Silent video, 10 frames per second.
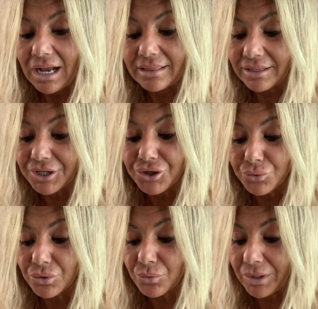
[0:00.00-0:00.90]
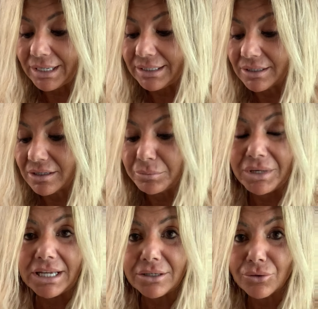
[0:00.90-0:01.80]
I think you were ready to
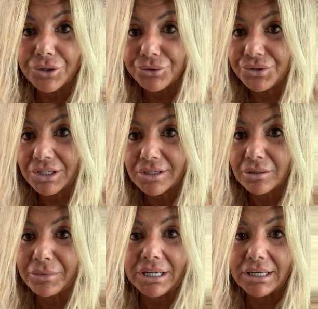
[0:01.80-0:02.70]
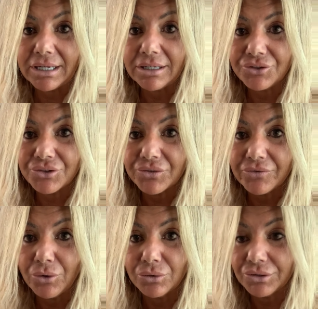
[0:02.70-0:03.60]
commit or you did commit and it just
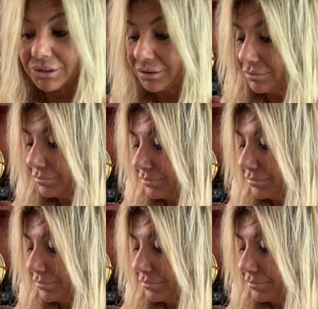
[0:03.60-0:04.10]
folded.